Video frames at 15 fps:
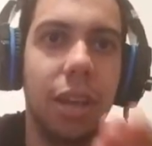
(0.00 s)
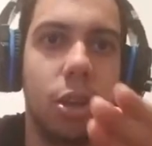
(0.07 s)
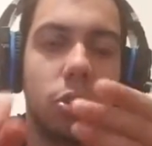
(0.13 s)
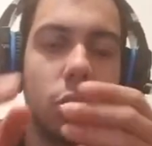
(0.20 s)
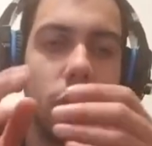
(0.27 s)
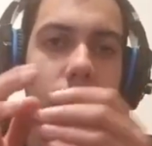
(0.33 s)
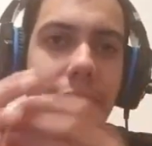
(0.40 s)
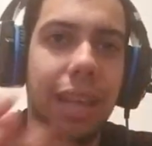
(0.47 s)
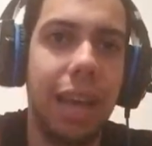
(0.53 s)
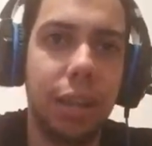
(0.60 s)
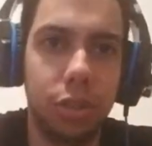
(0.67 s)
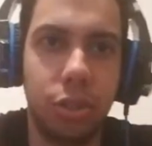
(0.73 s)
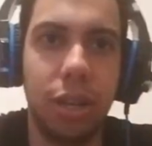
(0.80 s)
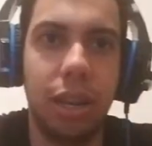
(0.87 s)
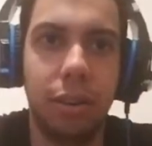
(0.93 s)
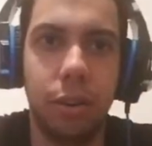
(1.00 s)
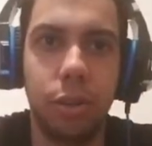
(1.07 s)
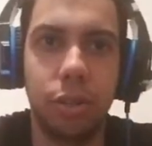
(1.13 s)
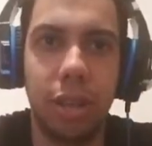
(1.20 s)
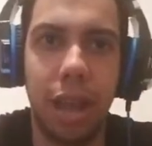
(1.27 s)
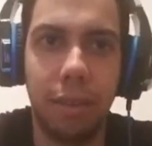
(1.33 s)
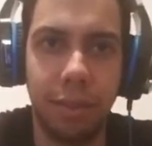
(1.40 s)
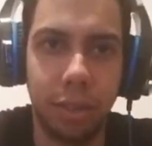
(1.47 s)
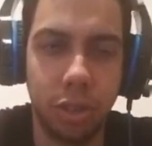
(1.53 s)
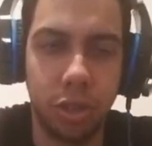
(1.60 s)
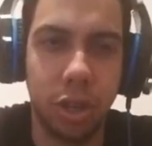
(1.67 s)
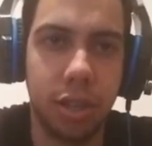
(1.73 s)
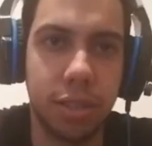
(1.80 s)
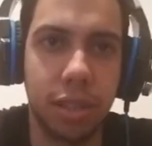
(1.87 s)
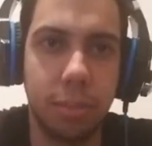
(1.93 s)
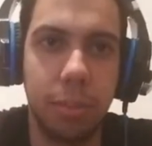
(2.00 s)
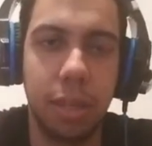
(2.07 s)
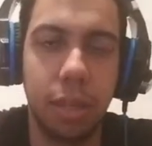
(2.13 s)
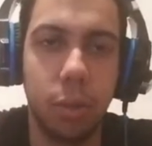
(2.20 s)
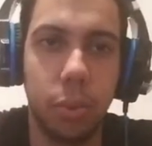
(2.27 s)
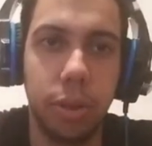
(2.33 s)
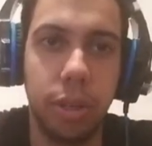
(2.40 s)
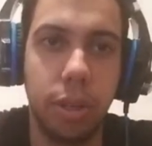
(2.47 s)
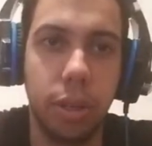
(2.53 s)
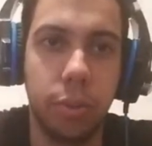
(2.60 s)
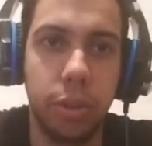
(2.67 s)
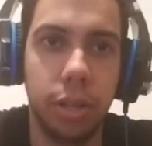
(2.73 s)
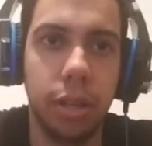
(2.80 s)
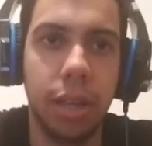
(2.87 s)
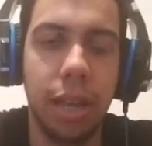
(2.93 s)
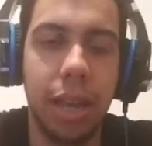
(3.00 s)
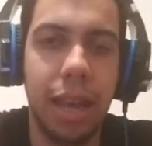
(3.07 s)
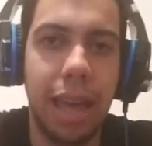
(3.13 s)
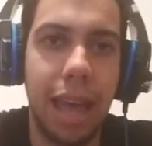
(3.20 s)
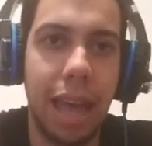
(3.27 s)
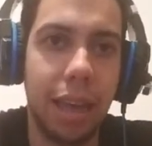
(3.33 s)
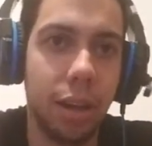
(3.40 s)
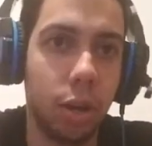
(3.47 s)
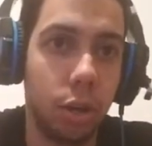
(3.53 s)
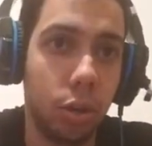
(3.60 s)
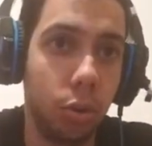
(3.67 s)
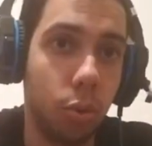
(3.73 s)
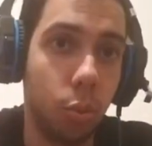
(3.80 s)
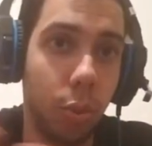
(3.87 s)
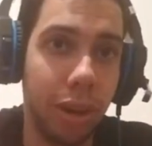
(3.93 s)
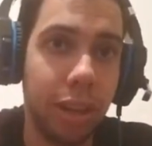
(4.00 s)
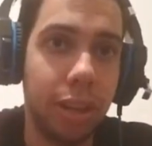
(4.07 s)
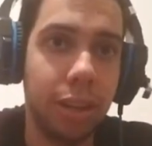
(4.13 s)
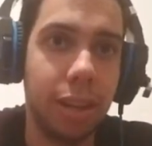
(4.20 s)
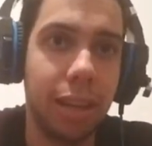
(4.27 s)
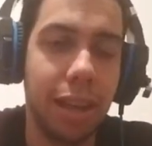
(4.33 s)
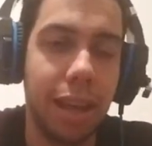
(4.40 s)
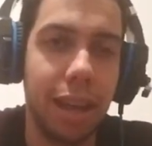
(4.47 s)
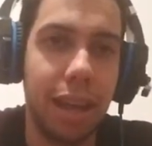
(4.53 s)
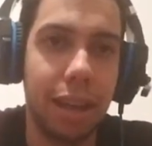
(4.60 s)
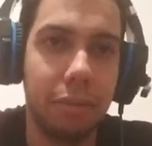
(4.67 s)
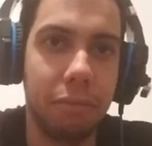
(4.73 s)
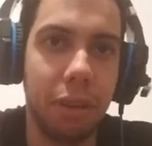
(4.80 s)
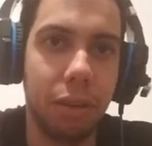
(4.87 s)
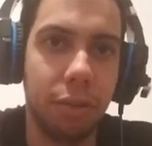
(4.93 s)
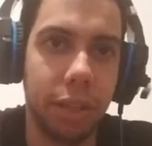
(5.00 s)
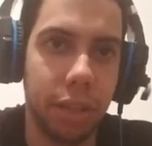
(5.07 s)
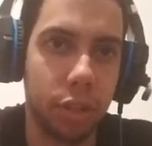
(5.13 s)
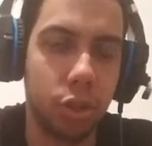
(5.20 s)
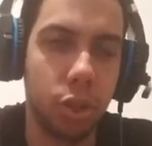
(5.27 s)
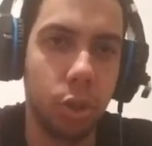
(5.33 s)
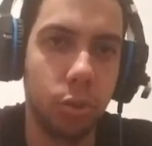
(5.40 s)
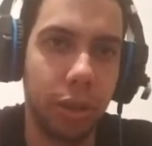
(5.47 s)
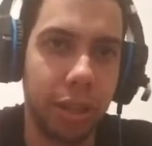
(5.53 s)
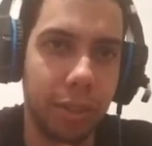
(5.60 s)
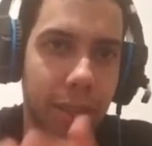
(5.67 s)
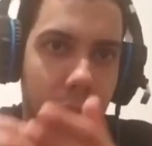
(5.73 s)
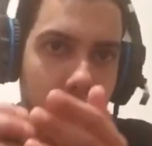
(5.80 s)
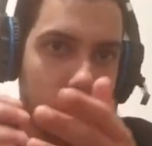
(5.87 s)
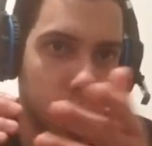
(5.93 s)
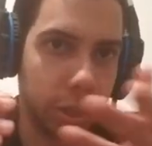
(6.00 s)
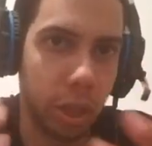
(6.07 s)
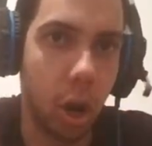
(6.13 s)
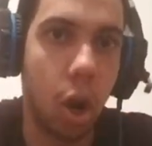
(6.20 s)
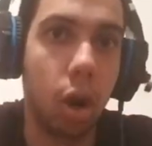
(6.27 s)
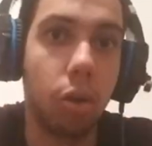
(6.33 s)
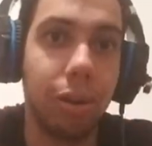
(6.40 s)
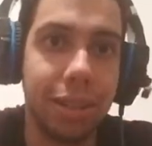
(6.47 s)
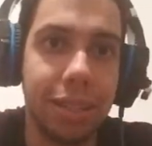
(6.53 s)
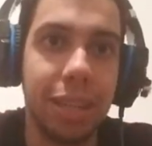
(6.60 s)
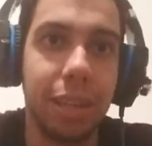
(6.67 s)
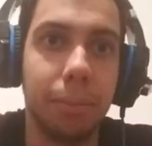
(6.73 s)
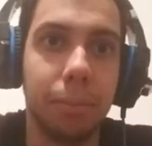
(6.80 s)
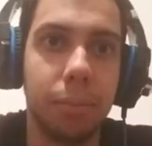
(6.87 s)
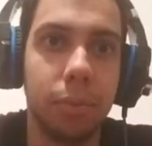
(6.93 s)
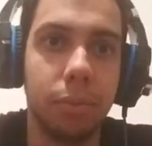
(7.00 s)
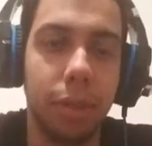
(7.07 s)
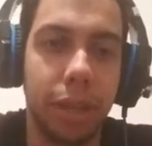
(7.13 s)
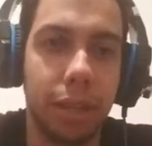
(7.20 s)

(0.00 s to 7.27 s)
So the last challenge, having Jessica be the one to do it and her to win it, I felt like it showed like they really are a team. Like,